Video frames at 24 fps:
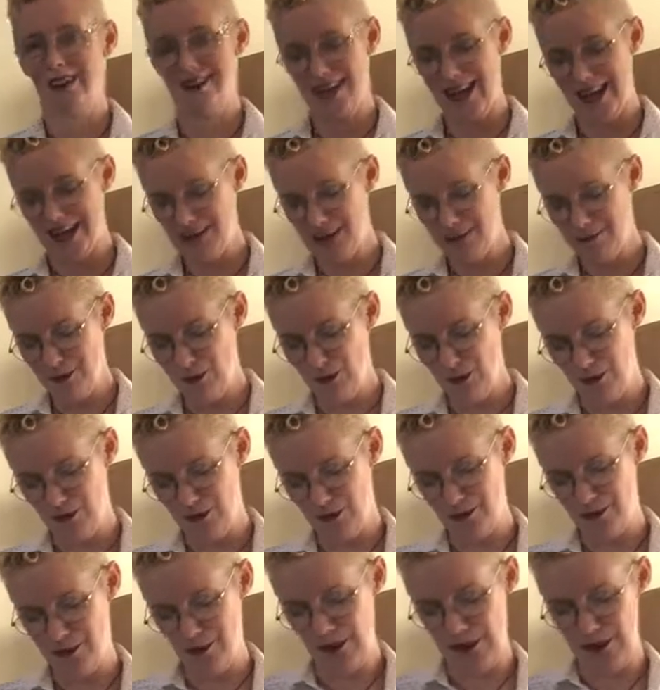That's
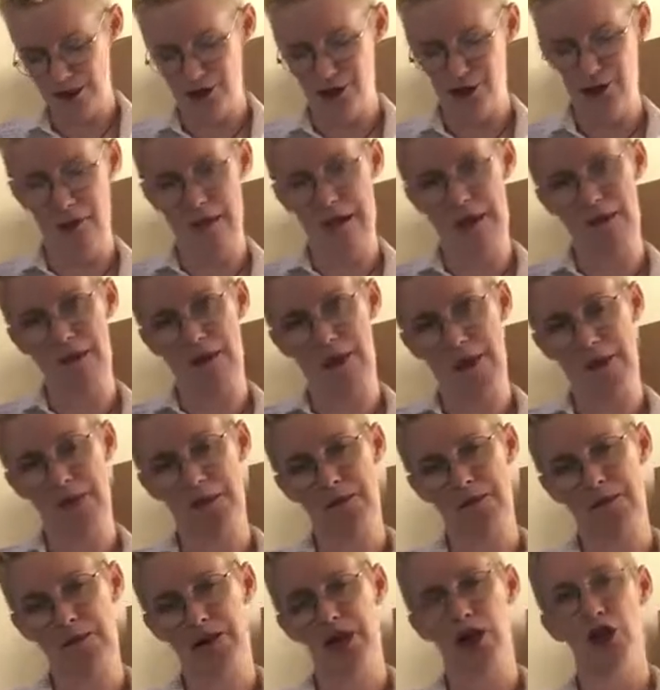important for us to remember.
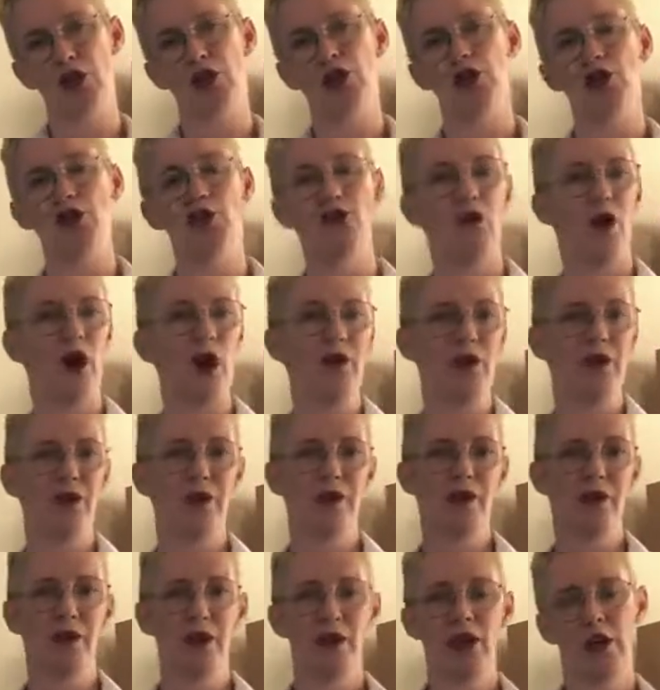New
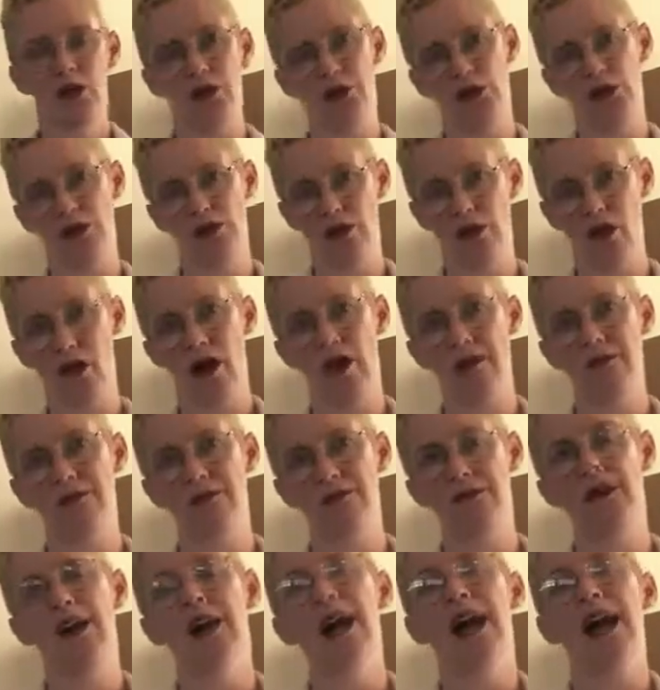growth, new life
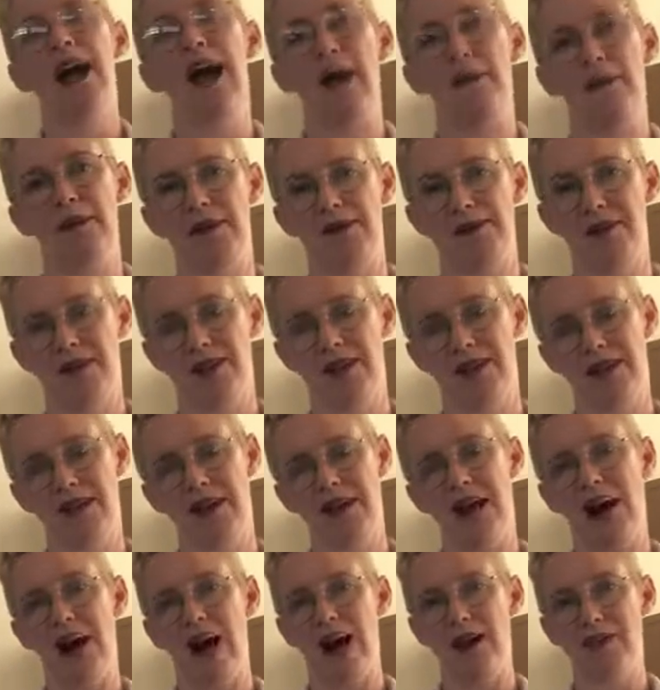happens
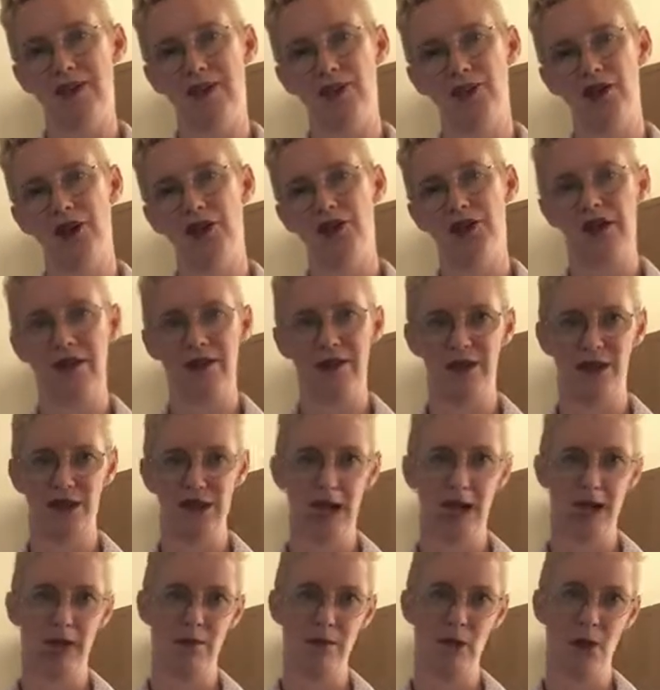after those
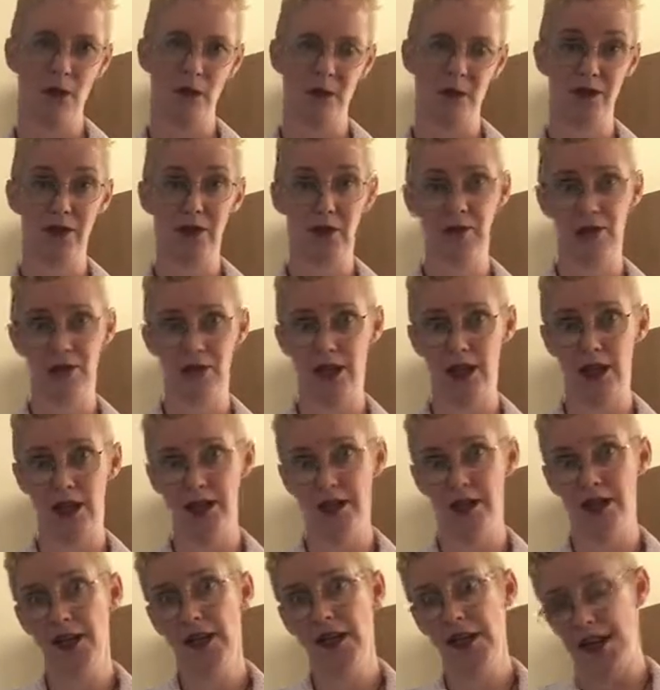devastating moments of
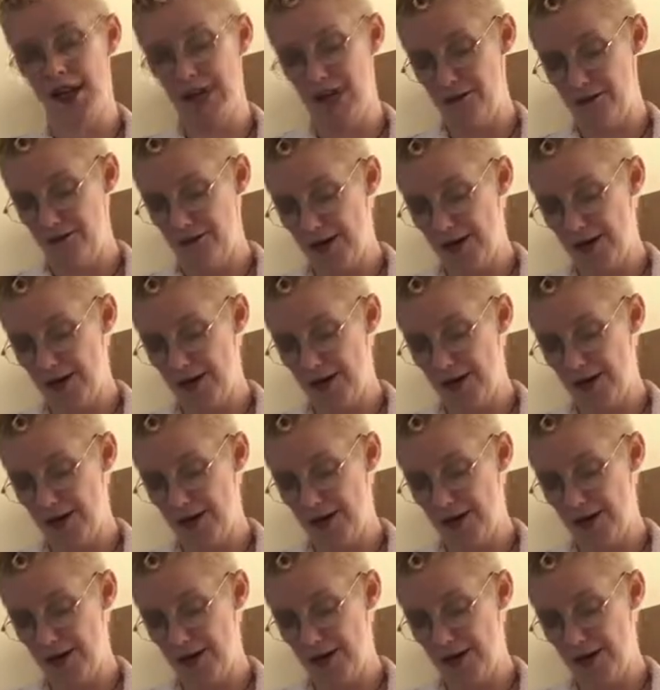flood and